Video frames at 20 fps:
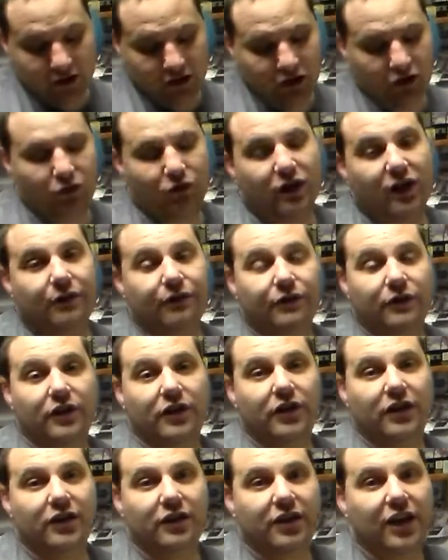
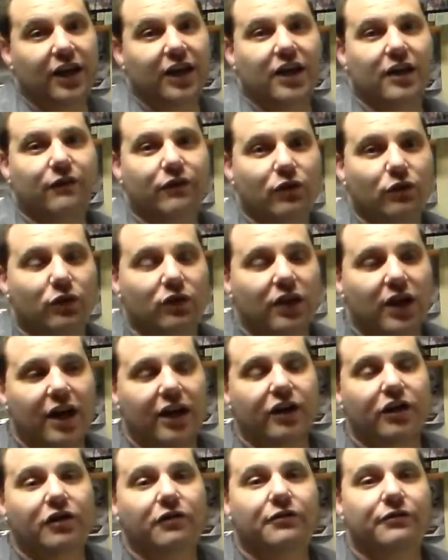they give you a
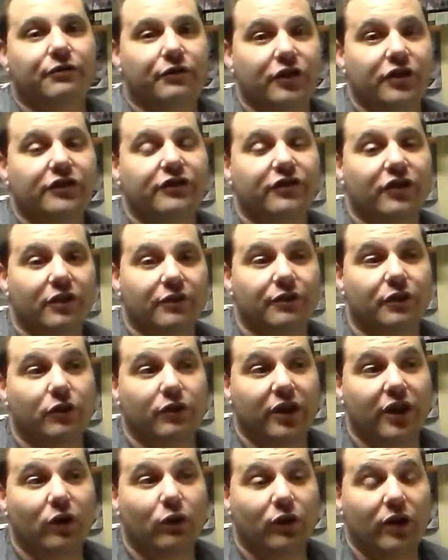lot of good free stuff
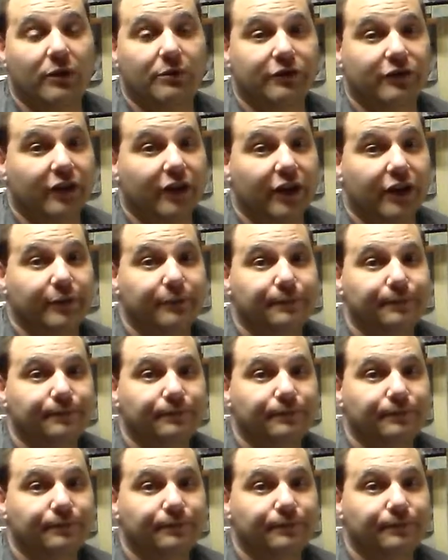on that website.